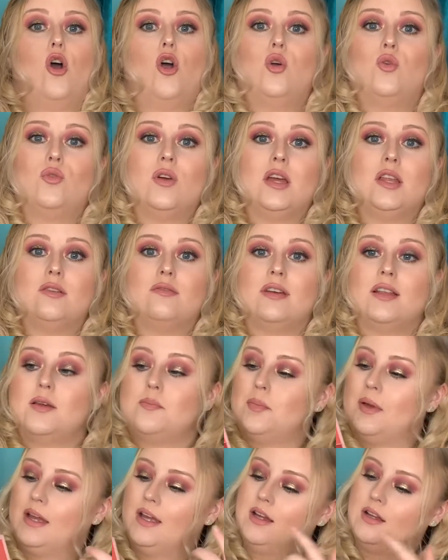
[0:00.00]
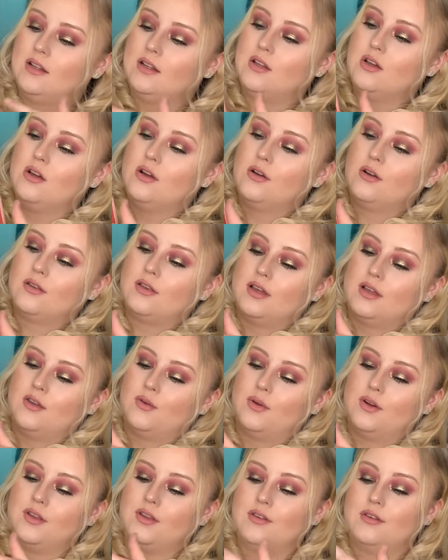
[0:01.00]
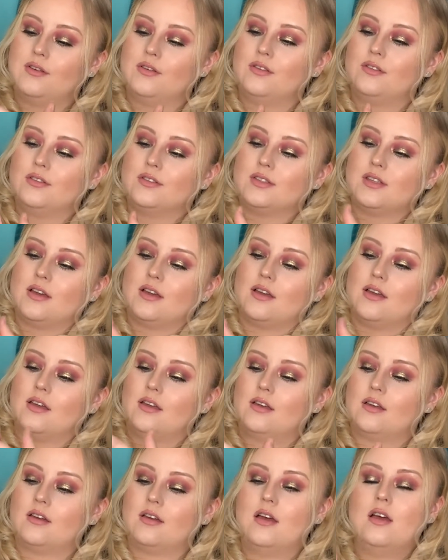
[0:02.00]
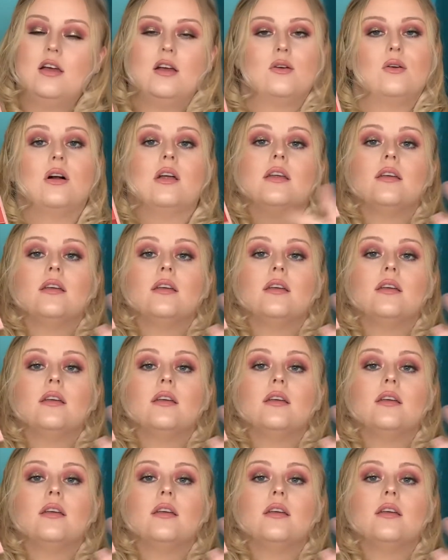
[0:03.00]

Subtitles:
really, really pink look, then you want to use like one